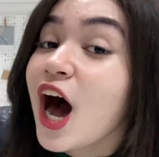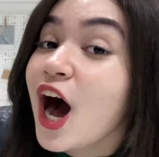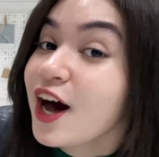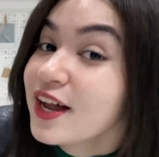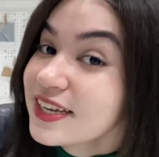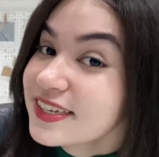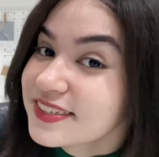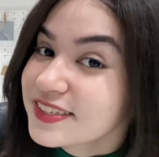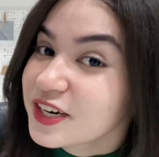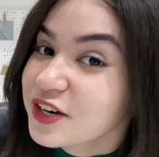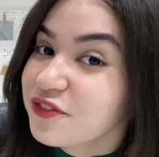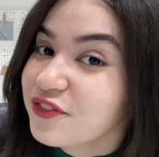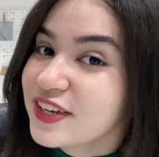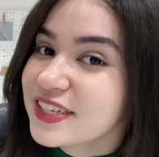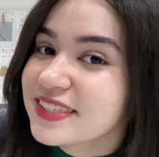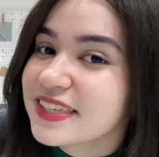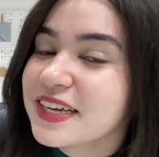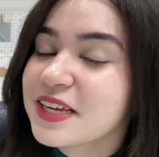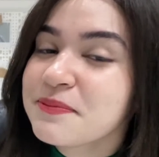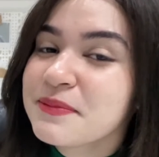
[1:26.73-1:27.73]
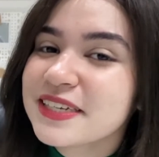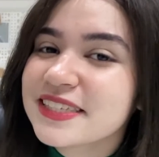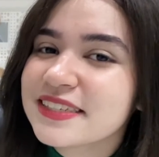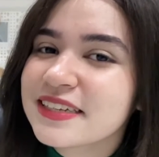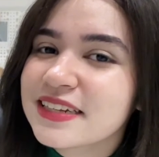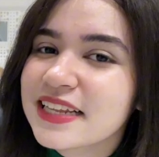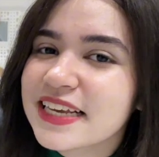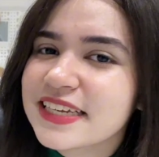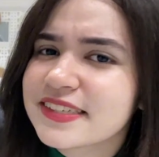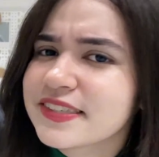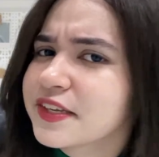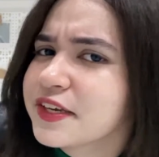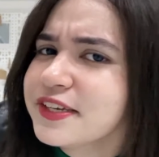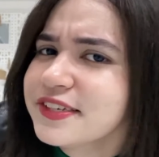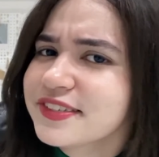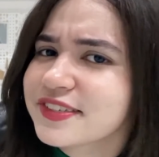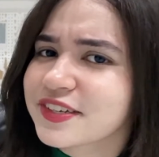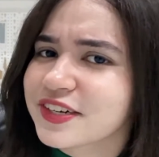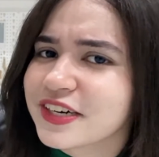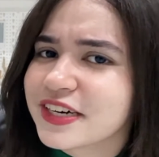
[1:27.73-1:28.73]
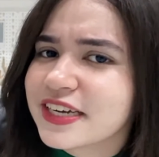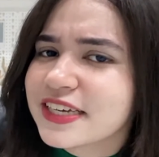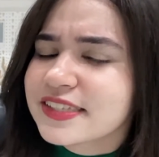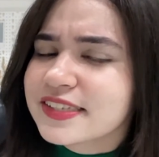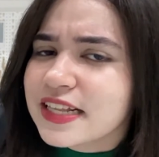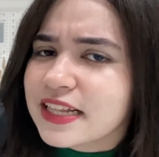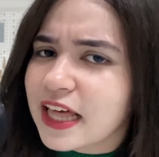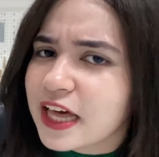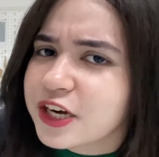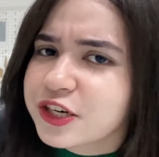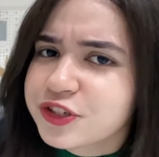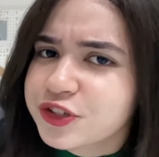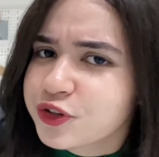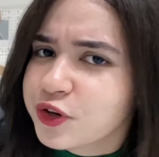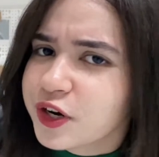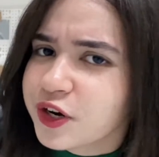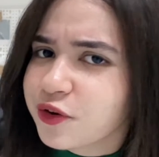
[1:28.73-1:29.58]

On the surface, it may seem like it's easier. It's a letter short,